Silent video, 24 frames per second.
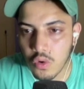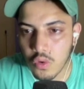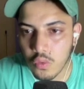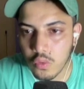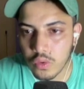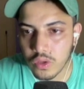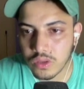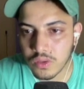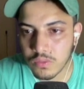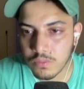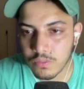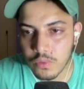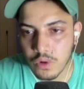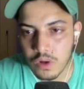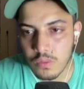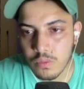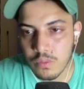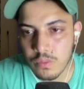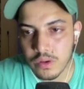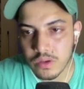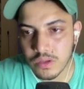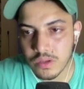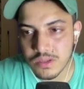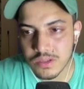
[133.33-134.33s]
with
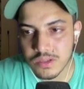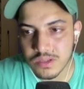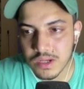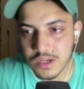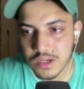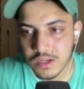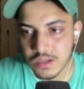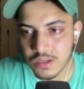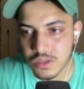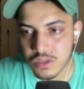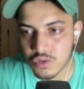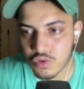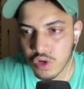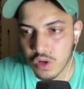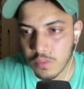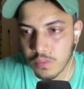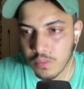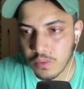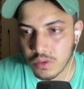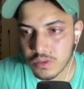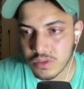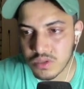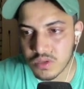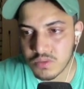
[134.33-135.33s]
proper restricted stop
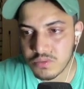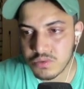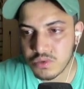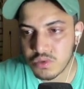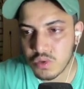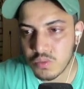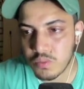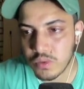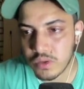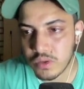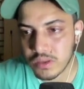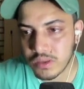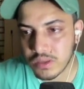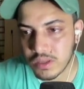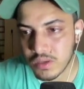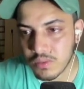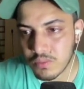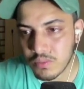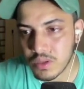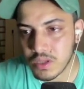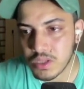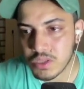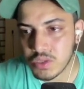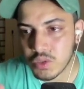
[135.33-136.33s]
loss of
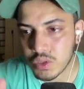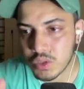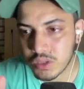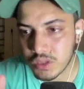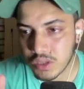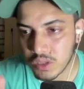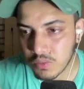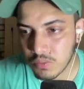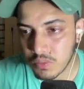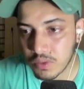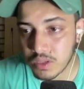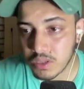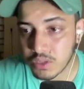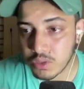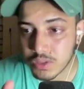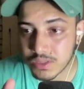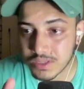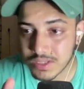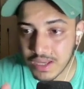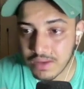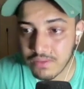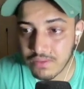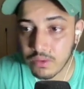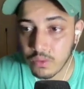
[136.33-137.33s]

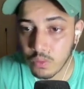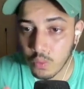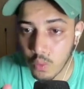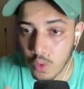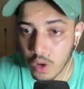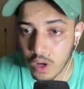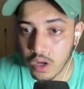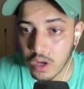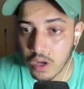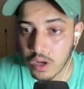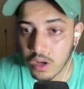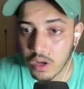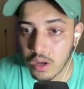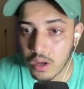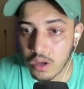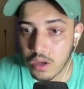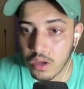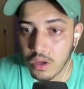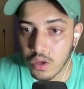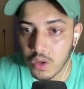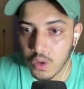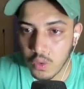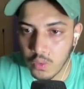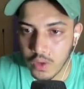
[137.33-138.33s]
0.000071.
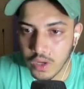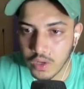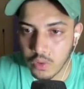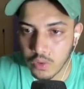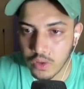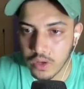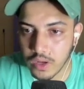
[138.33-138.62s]
when to